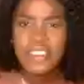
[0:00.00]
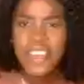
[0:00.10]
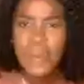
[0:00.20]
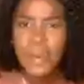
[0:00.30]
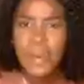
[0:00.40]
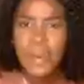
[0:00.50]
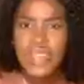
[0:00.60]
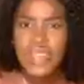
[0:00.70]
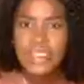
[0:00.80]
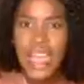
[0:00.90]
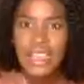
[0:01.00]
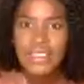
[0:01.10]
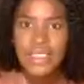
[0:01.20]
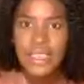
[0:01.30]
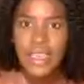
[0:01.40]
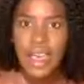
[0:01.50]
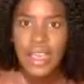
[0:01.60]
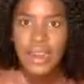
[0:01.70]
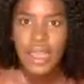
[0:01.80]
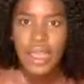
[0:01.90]
Is there property tax in
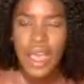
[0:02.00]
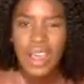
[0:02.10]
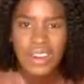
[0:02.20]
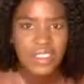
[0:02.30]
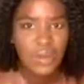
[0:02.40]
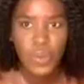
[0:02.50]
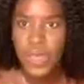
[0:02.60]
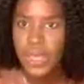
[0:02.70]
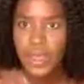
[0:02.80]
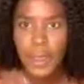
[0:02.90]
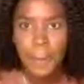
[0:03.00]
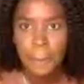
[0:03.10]
Ghana? How does it work?